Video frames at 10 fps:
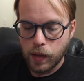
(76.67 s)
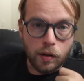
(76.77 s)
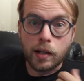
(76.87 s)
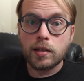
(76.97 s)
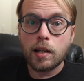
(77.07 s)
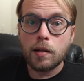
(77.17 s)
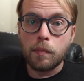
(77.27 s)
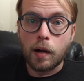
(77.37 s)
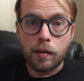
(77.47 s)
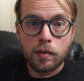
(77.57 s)
Like I said,
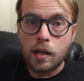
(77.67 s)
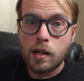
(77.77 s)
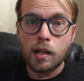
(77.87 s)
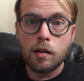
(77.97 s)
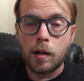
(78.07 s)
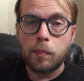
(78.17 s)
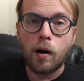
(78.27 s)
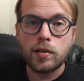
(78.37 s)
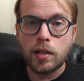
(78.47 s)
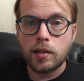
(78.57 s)
my thinking and my
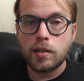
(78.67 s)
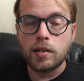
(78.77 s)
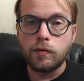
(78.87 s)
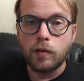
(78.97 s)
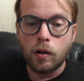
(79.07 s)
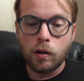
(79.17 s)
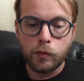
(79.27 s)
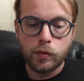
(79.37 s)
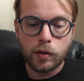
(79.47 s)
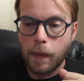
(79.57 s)
process has
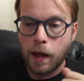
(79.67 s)
evolved.